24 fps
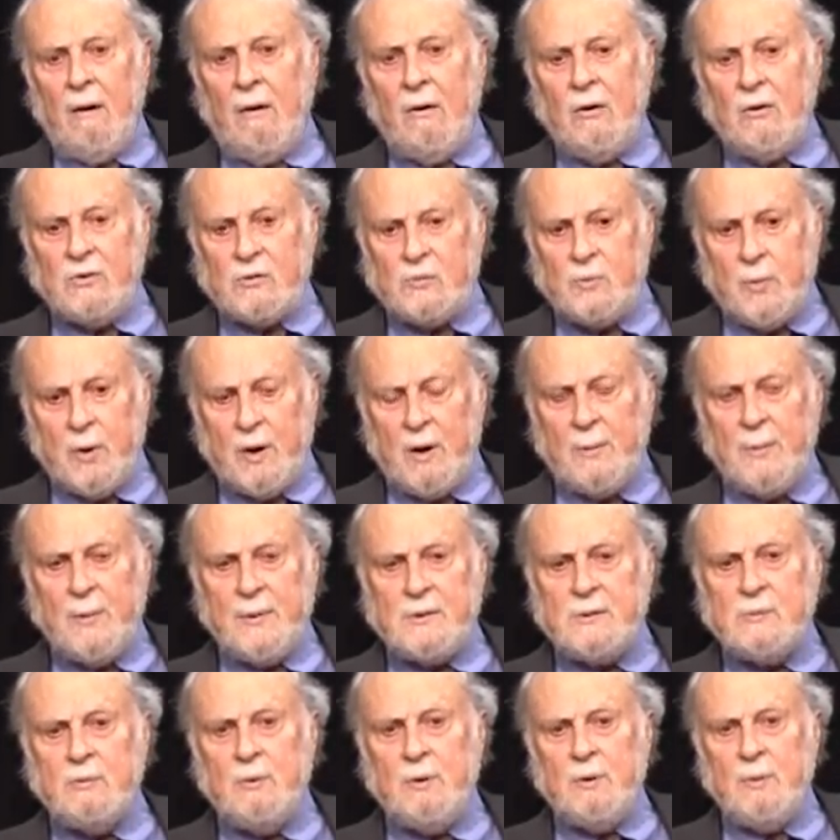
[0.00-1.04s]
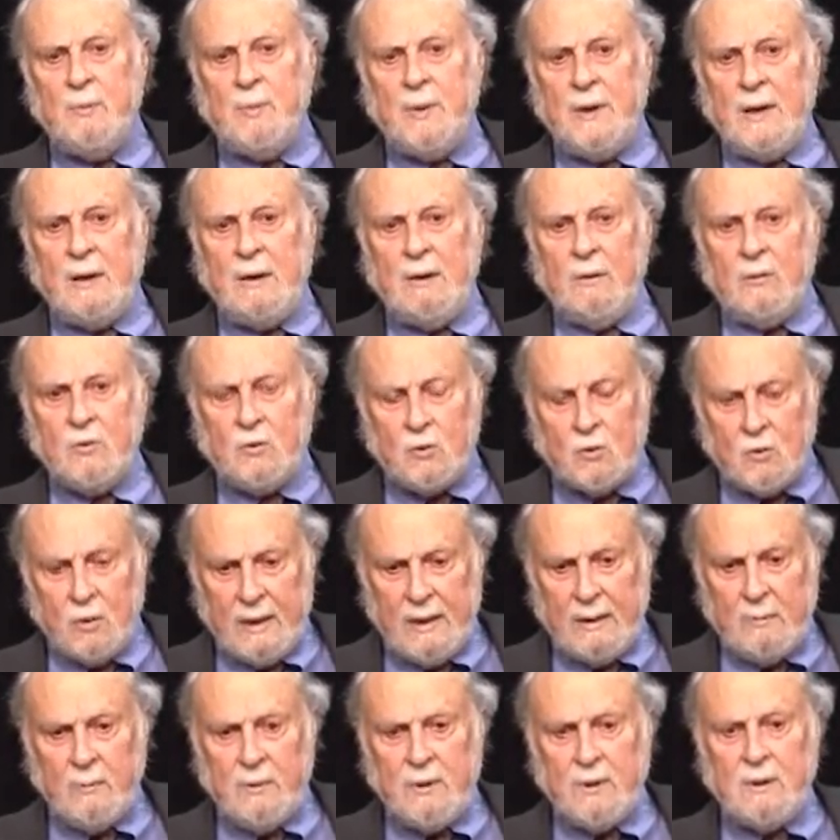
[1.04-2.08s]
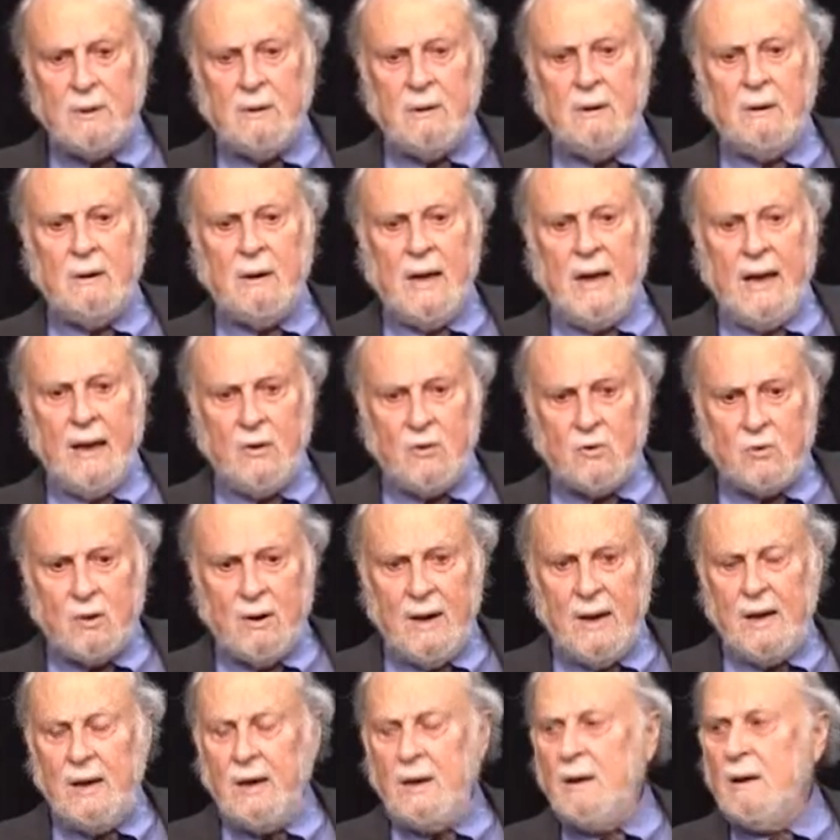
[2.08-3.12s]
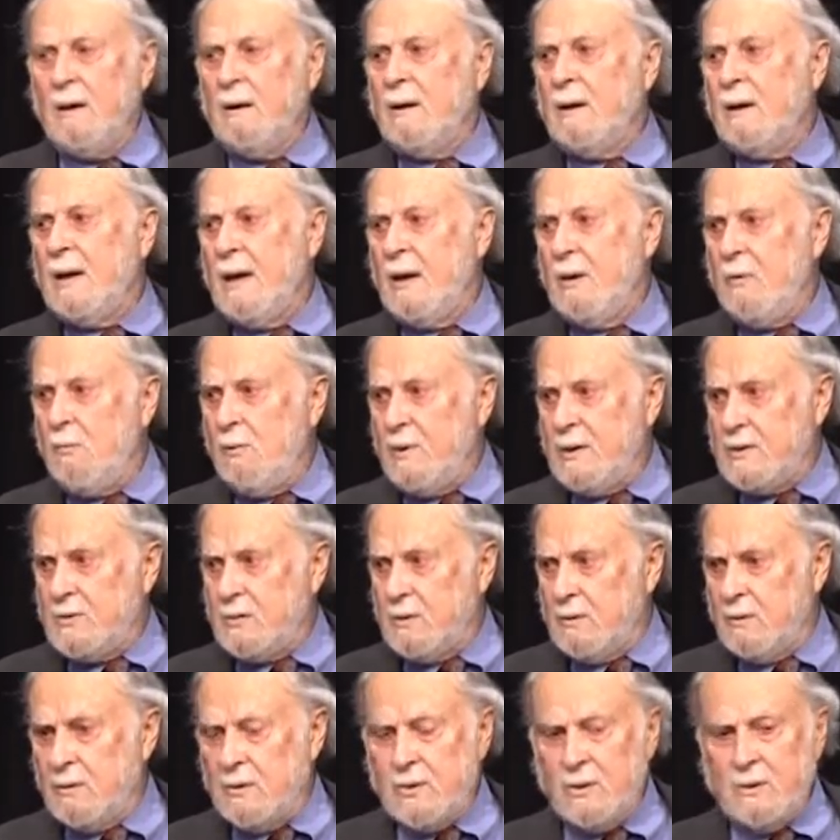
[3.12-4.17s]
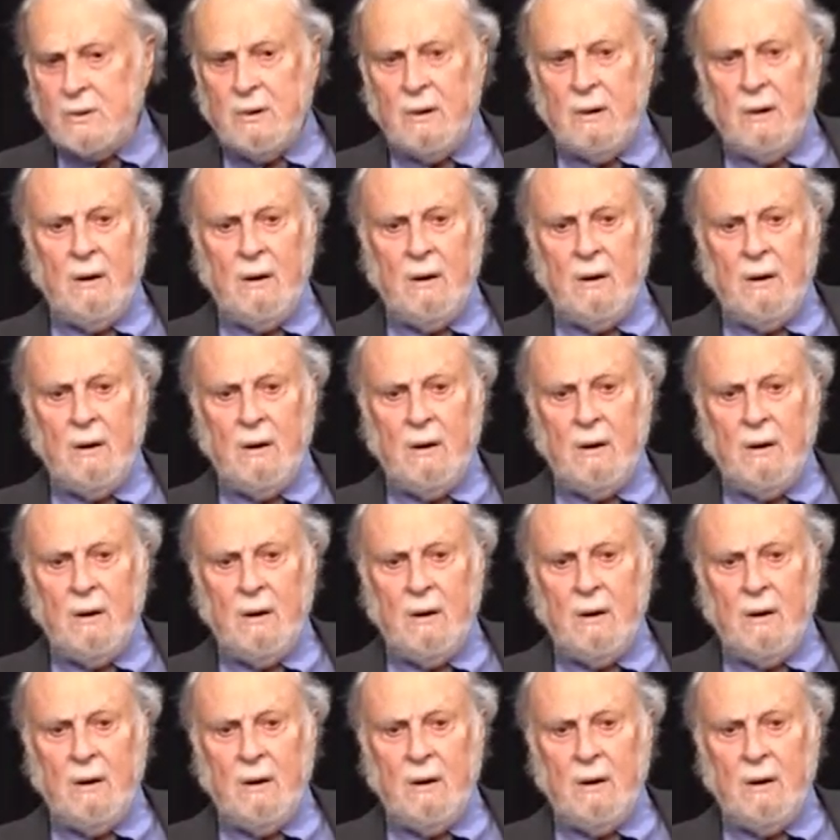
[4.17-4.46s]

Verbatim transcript: whose purpose would be treatment and training and research